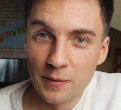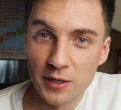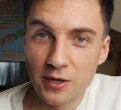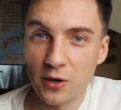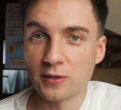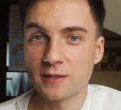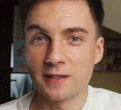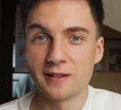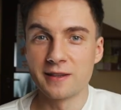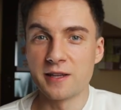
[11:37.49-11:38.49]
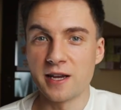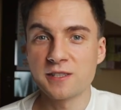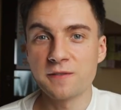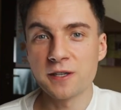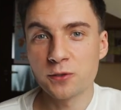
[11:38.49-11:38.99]
because the
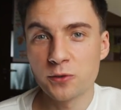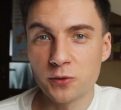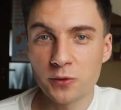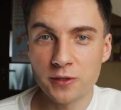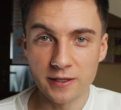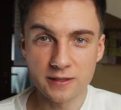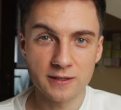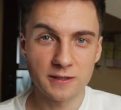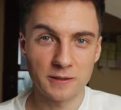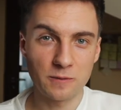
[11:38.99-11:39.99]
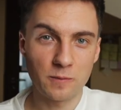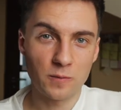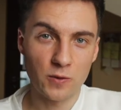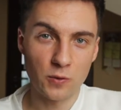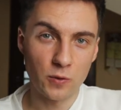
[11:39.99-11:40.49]
nice thing to do is
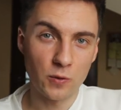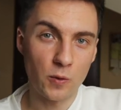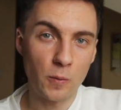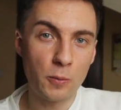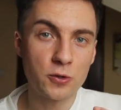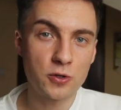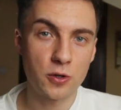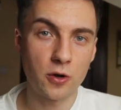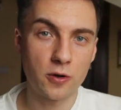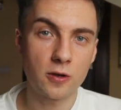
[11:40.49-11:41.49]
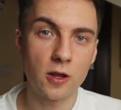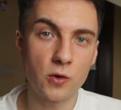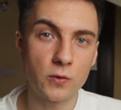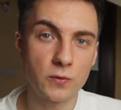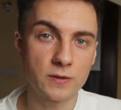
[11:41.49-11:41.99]
to put your
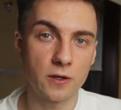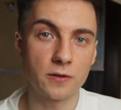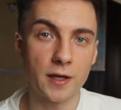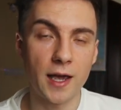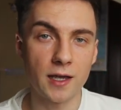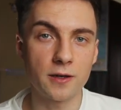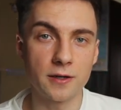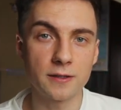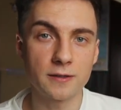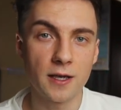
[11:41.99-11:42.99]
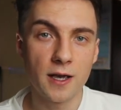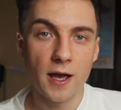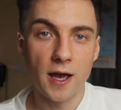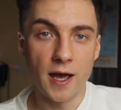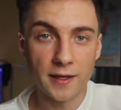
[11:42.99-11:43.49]
clothes on hangers
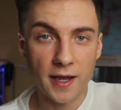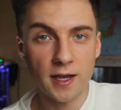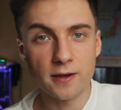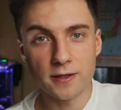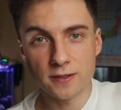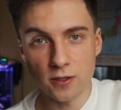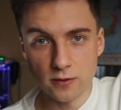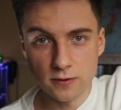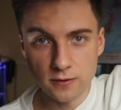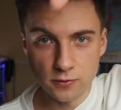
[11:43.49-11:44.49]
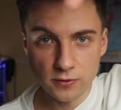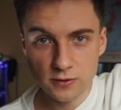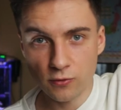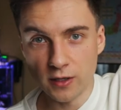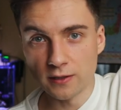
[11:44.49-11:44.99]
and hangers on those
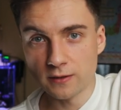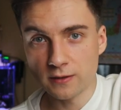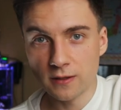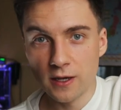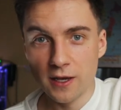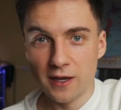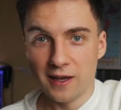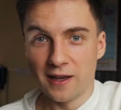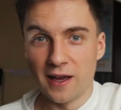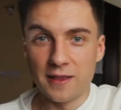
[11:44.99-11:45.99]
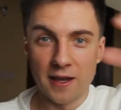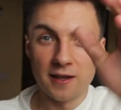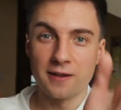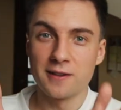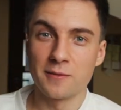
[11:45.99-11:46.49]
strings.
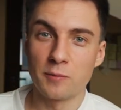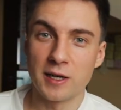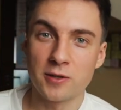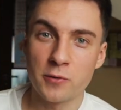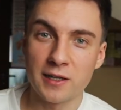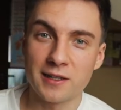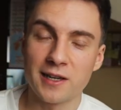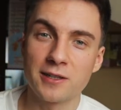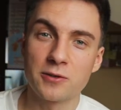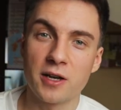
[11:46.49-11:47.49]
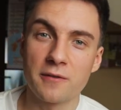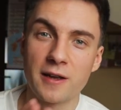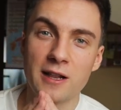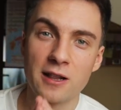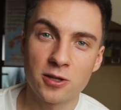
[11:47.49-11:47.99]
Then by doing that, you have
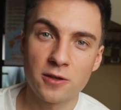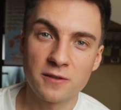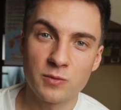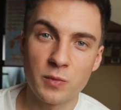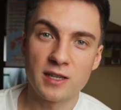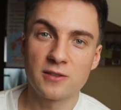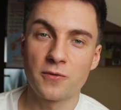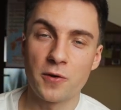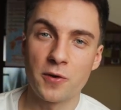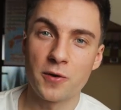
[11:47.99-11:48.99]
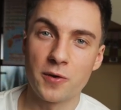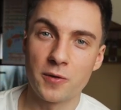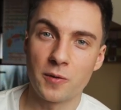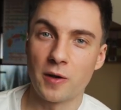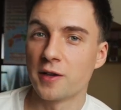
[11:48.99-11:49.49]
a lot of space
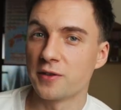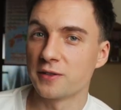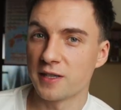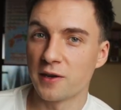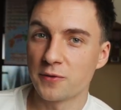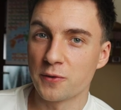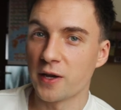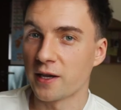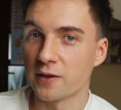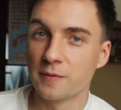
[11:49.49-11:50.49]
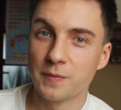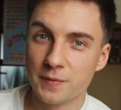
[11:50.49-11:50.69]
for other stuff to hang.